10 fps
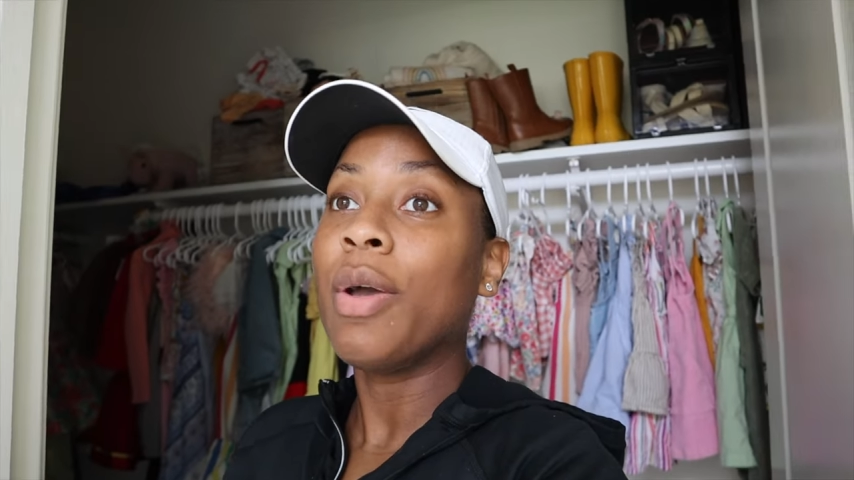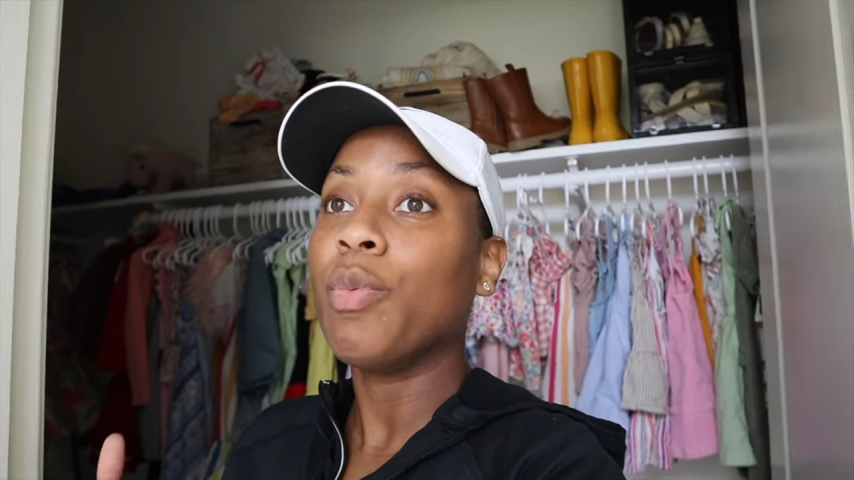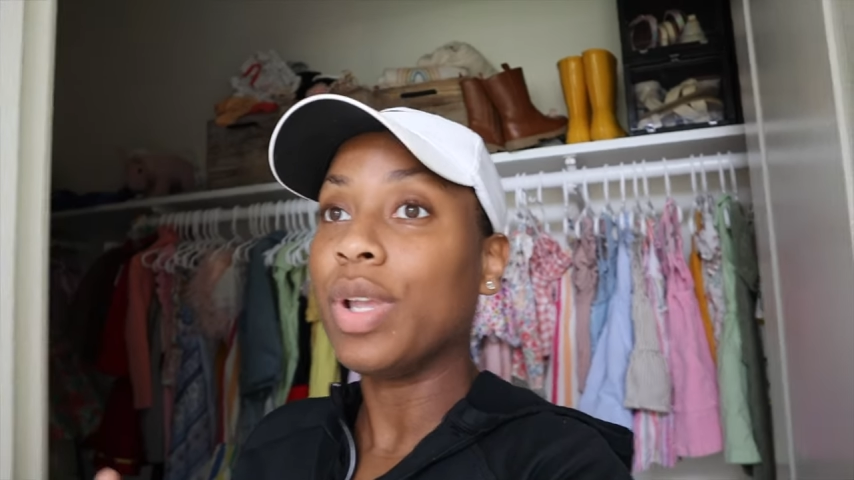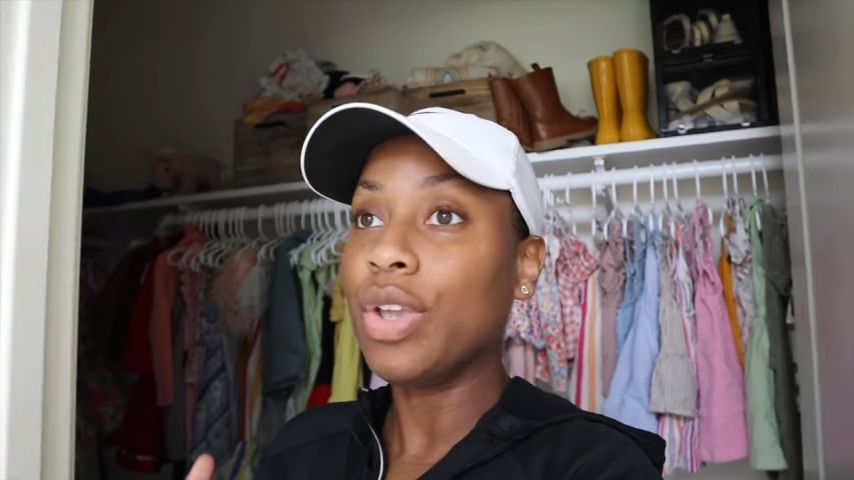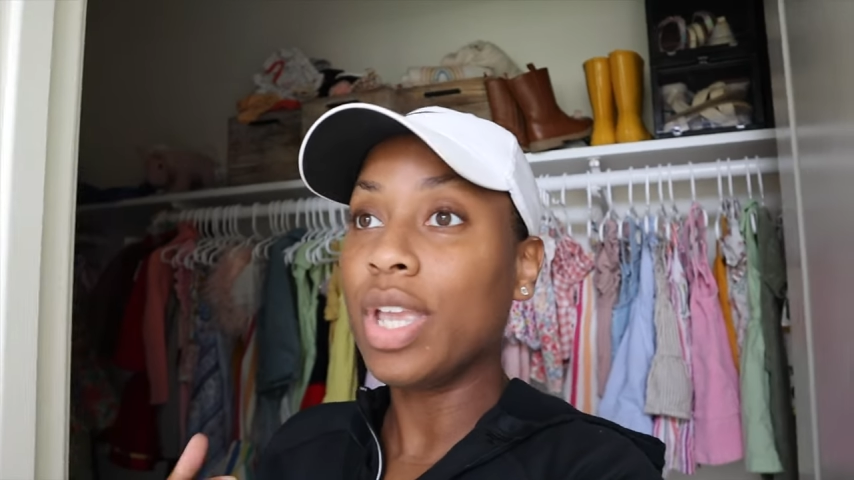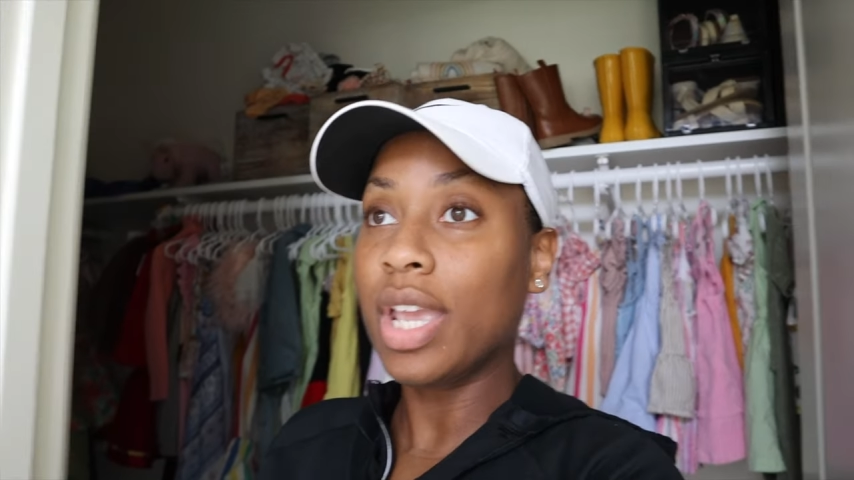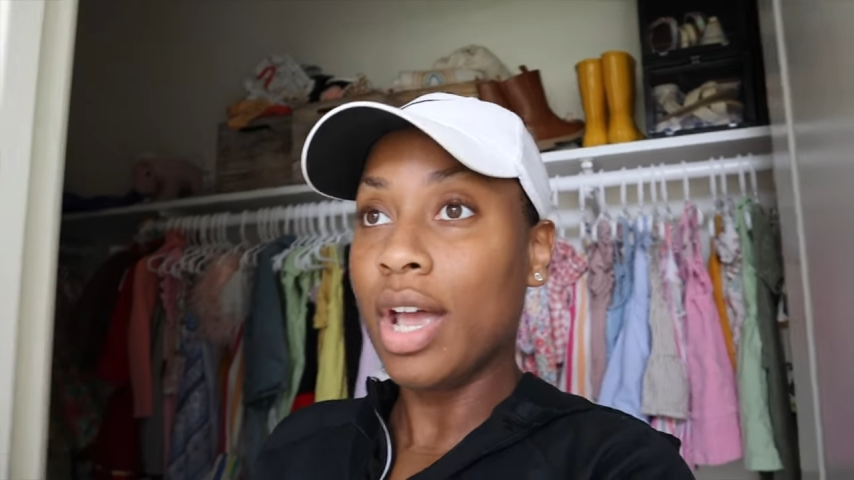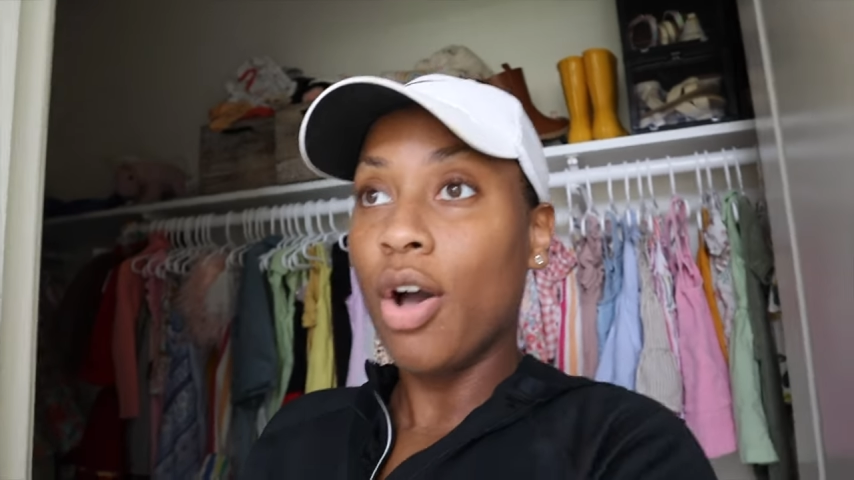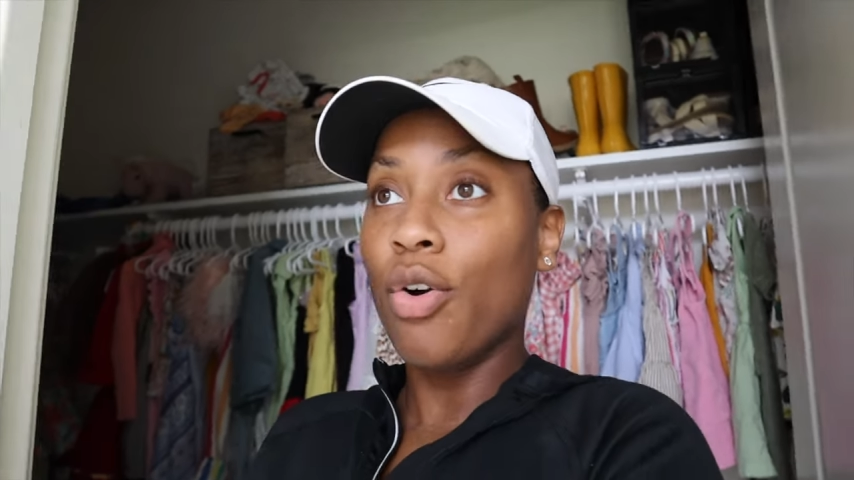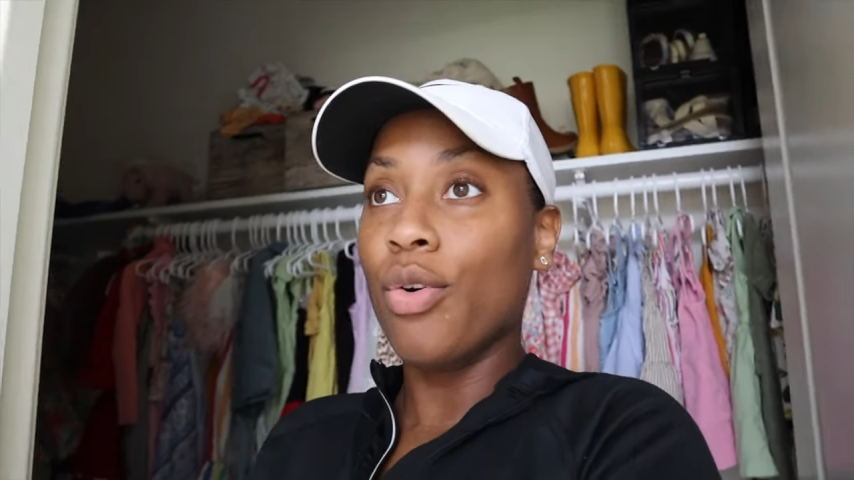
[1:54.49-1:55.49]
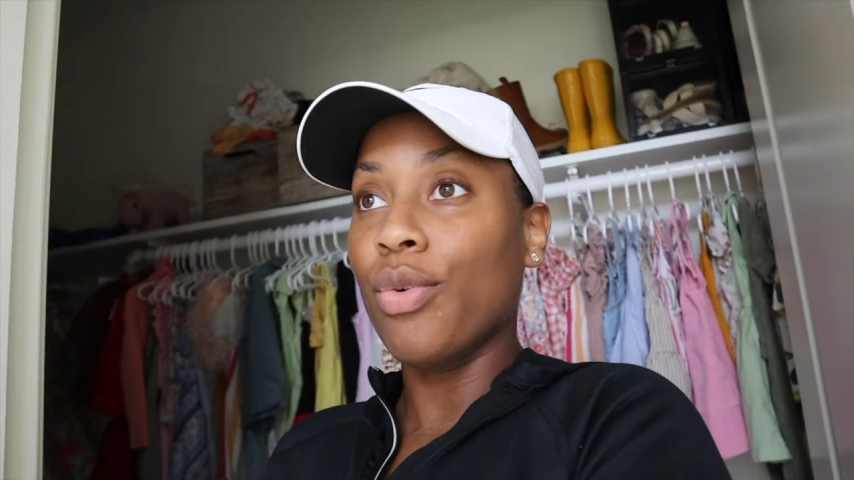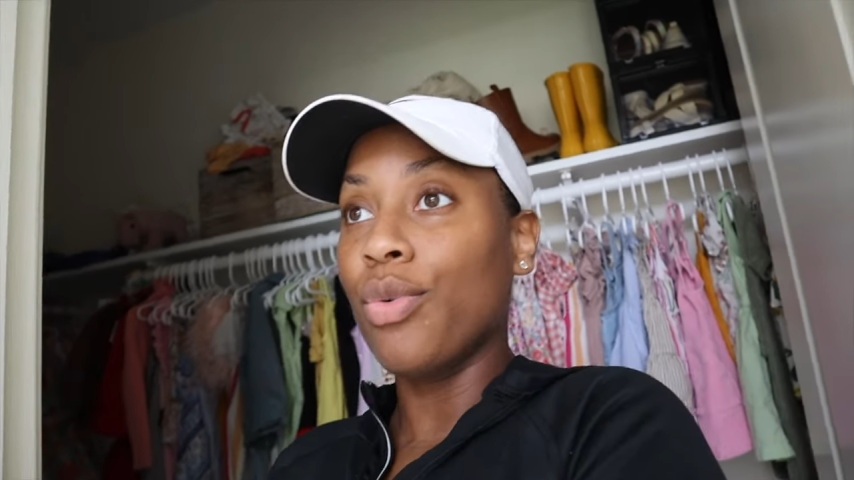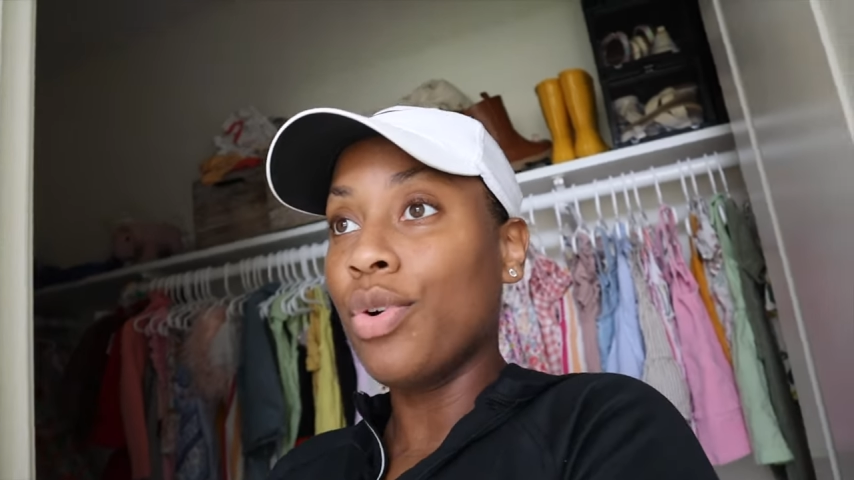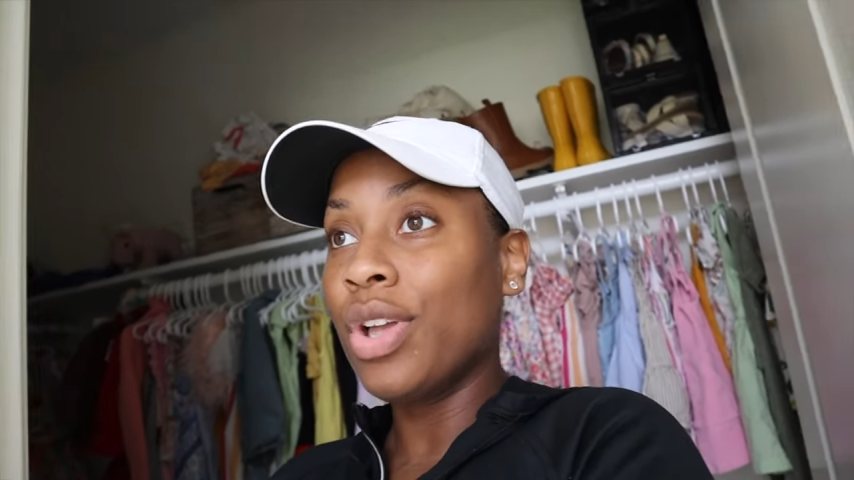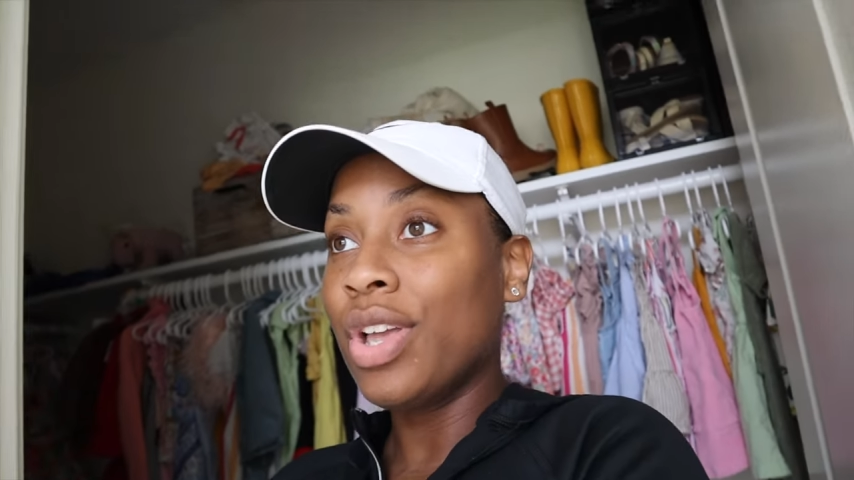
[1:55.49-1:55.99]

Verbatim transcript: when you get home,